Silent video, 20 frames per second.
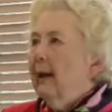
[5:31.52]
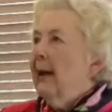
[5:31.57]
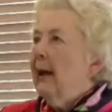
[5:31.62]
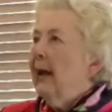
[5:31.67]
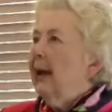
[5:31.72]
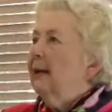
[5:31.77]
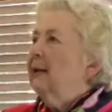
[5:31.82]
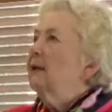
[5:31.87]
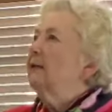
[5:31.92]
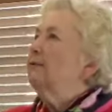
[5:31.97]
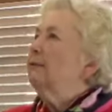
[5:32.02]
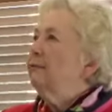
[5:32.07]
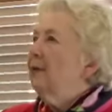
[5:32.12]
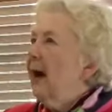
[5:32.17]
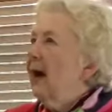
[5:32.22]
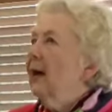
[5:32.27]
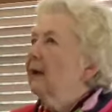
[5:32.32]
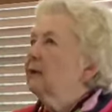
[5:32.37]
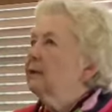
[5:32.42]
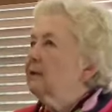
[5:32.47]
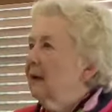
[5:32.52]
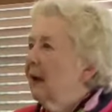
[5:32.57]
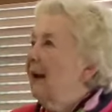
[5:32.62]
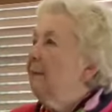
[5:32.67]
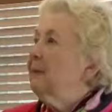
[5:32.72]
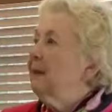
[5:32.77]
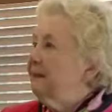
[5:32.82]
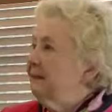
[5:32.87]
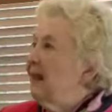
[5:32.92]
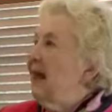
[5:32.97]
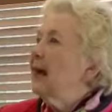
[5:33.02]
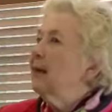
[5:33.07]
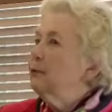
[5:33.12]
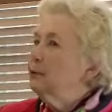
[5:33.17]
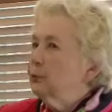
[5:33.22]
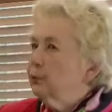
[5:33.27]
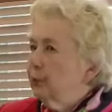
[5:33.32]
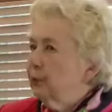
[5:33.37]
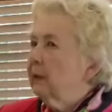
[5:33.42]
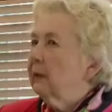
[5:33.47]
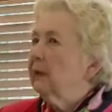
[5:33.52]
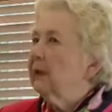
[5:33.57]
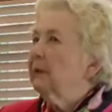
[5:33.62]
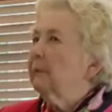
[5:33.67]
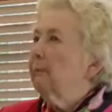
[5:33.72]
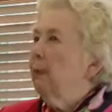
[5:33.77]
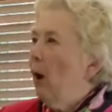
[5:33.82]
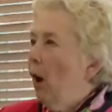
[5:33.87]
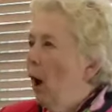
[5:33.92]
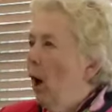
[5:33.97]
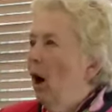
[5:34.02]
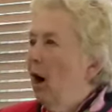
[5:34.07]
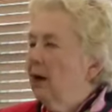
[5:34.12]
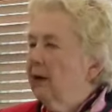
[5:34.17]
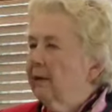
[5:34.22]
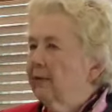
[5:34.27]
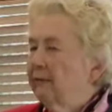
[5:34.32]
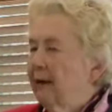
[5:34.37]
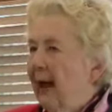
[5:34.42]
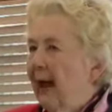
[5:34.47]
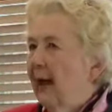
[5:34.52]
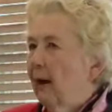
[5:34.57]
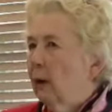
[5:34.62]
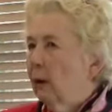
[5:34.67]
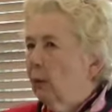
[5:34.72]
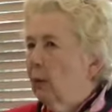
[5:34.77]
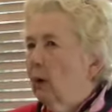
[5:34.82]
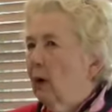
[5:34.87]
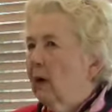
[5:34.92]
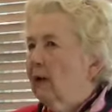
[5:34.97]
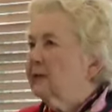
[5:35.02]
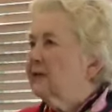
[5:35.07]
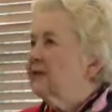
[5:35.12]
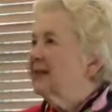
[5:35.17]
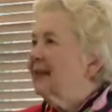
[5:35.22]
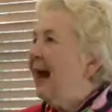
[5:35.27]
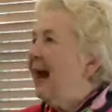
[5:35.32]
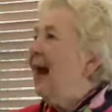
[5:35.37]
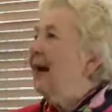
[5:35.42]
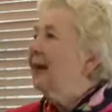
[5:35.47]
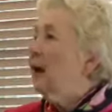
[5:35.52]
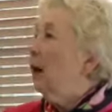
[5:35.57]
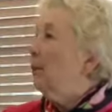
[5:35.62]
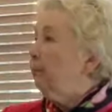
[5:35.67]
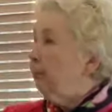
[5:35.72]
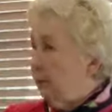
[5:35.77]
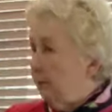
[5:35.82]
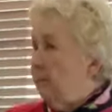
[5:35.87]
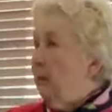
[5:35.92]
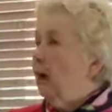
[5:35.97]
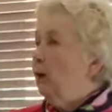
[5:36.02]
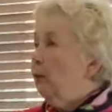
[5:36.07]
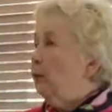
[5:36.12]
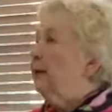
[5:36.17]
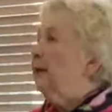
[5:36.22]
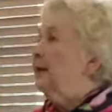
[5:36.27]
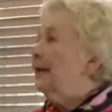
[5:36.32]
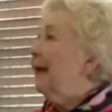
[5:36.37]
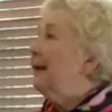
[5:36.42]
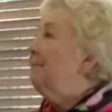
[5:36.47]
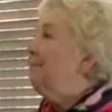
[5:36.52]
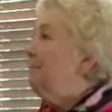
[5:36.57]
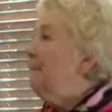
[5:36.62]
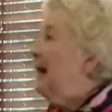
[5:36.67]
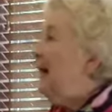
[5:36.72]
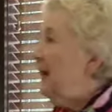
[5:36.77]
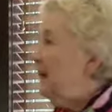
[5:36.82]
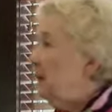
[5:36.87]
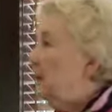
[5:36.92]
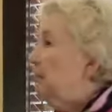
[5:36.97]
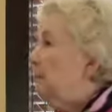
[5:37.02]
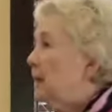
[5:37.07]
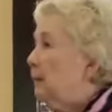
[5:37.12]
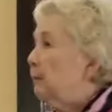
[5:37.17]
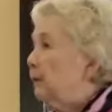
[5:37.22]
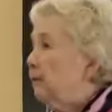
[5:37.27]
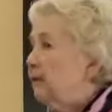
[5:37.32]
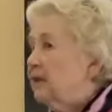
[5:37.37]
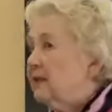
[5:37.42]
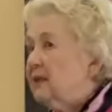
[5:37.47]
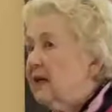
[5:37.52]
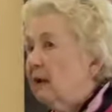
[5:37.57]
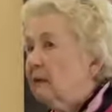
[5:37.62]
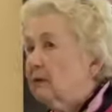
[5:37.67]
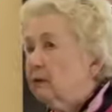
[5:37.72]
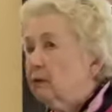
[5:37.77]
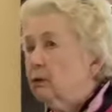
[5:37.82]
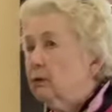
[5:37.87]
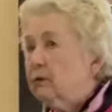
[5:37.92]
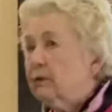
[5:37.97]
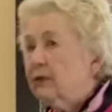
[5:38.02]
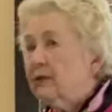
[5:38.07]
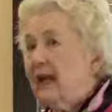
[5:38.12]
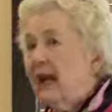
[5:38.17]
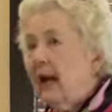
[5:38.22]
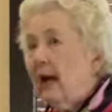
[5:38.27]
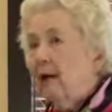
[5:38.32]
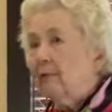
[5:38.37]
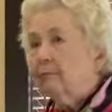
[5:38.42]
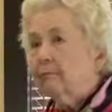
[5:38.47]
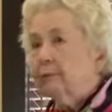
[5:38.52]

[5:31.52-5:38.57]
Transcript: And in fact, I mean, that's really part of how it was that I got promoted and made a member of the technical staff.